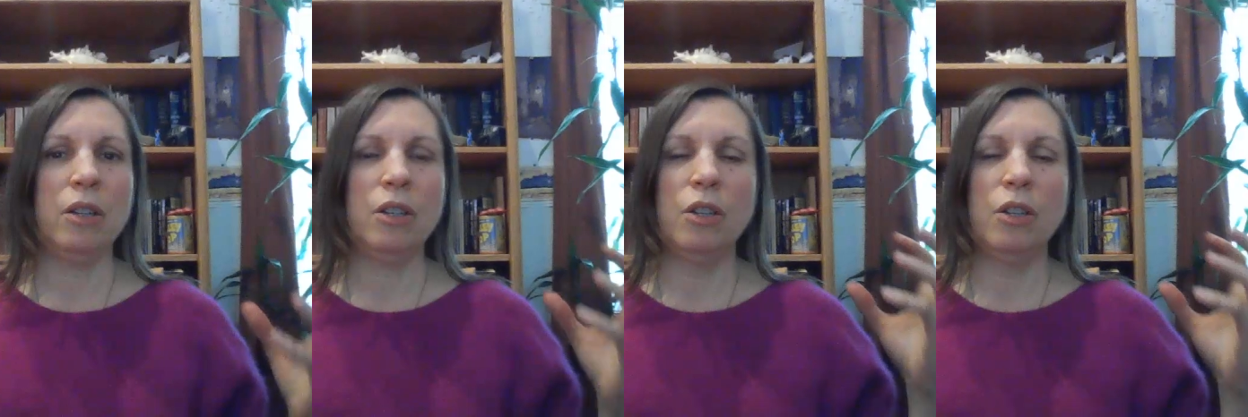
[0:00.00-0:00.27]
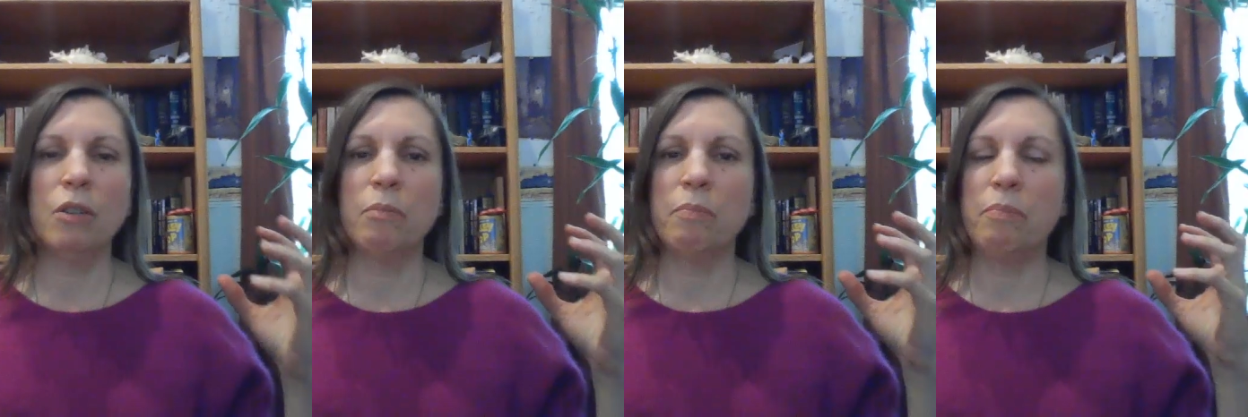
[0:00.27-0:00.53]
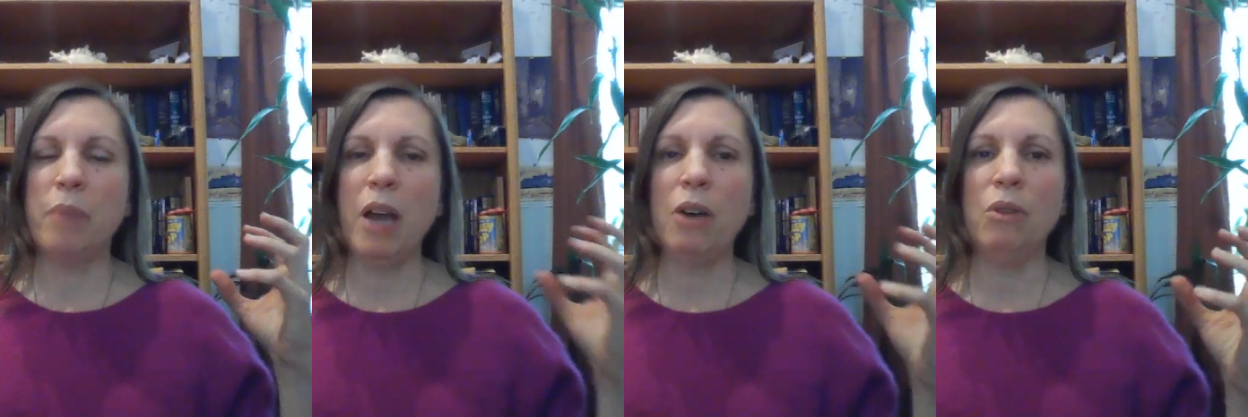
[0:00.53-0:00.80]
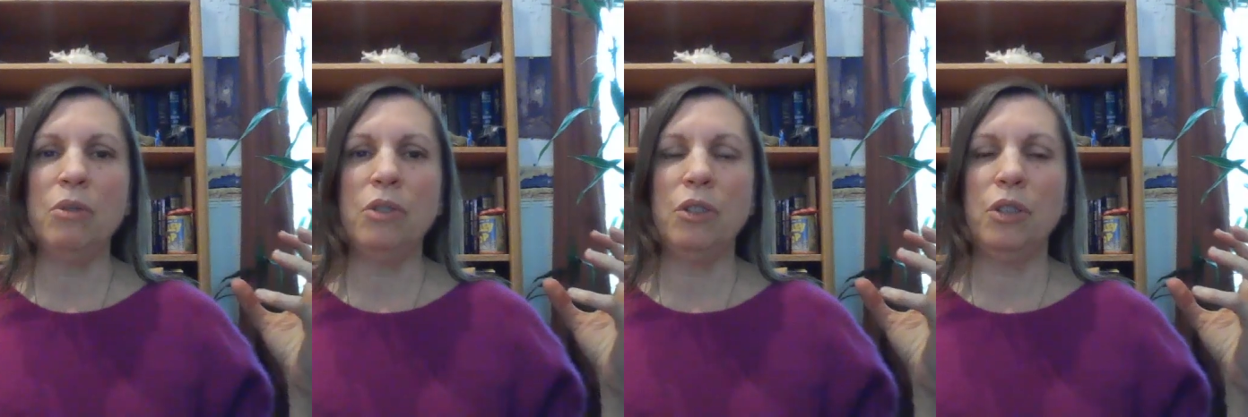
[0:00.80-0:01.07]
you're
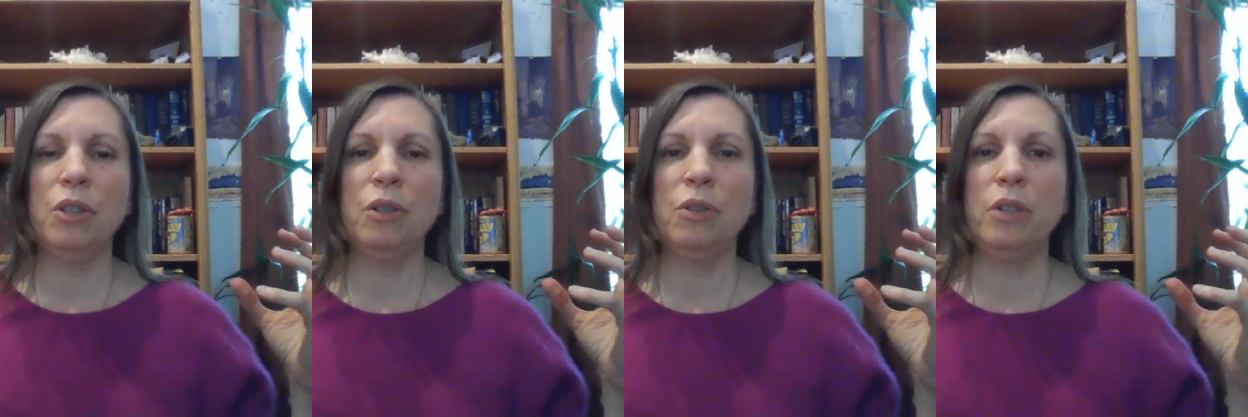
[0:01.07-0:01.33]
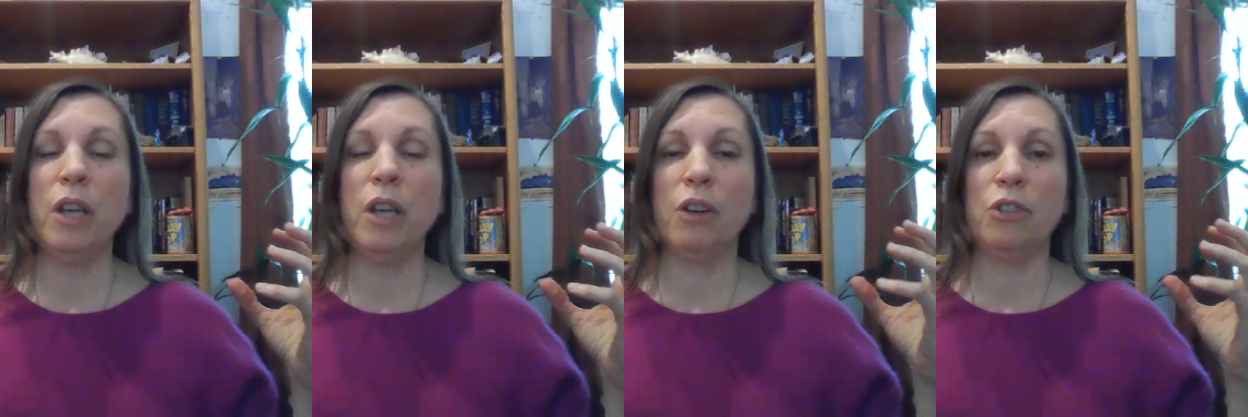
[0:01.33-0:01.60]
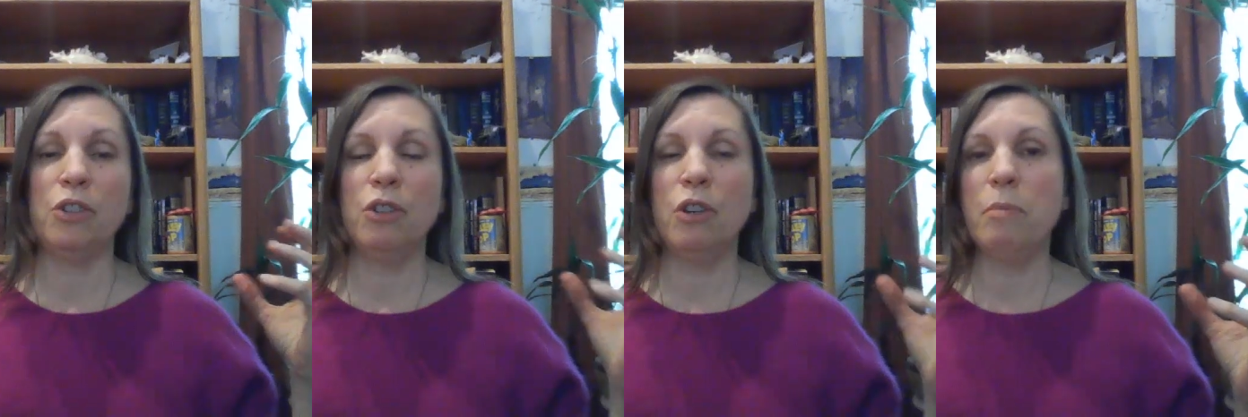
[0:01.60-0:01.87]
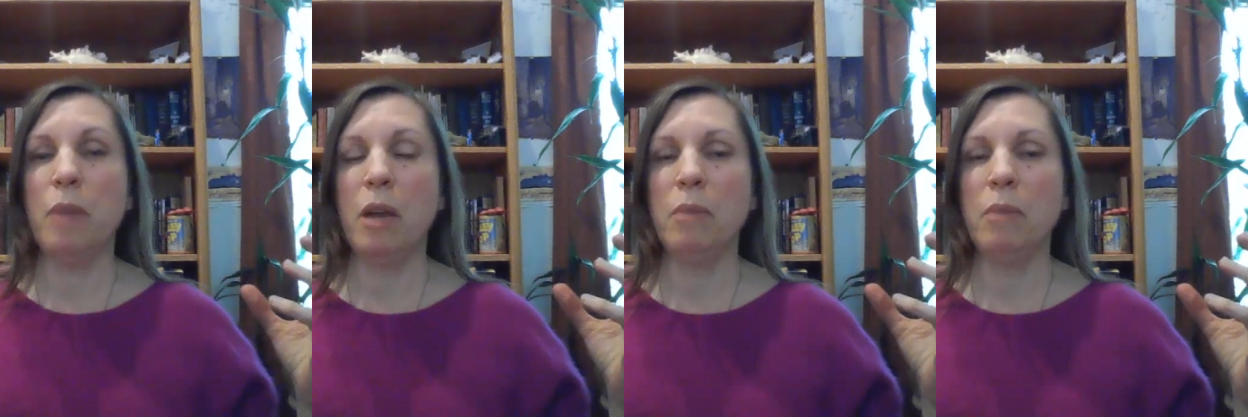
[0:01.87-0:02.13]
bound to, yeah, sure,
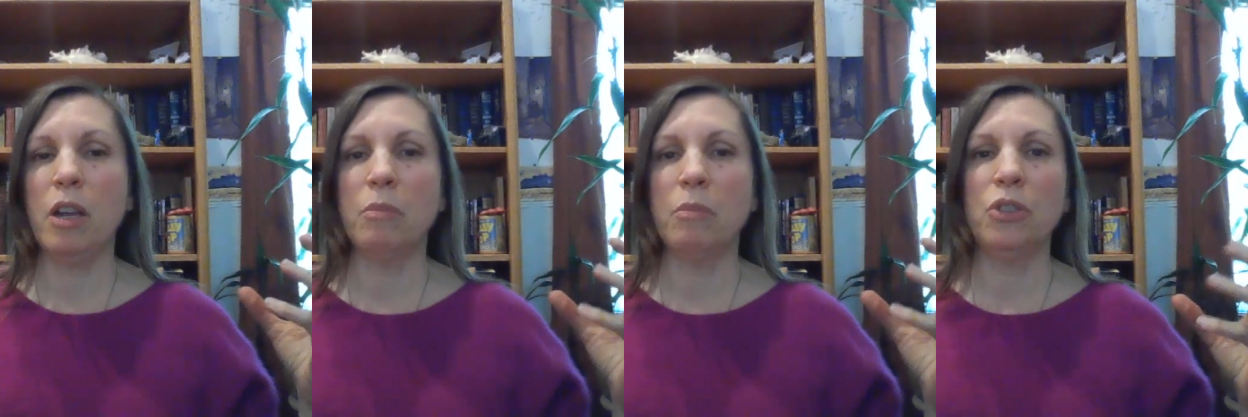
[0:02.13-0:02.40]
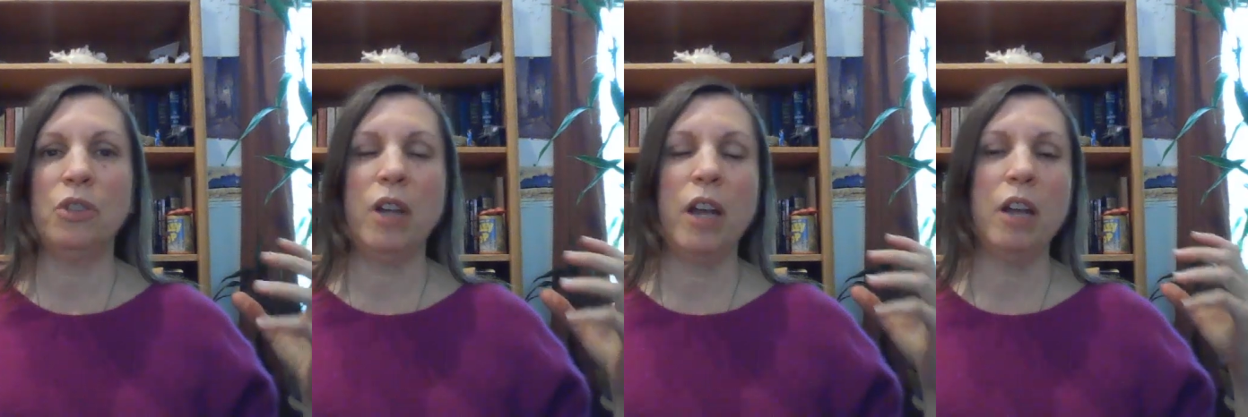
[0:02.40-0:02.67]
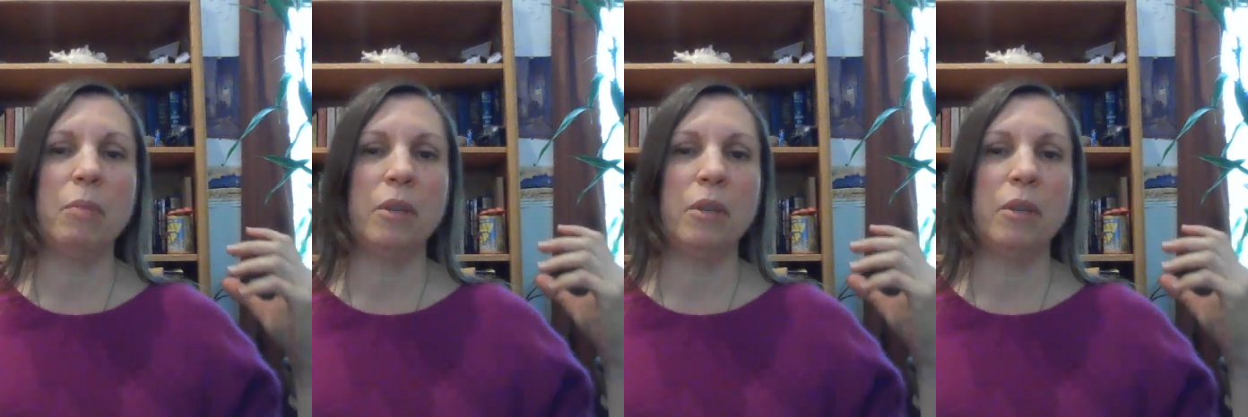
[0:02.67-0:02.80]
you might make a mistake,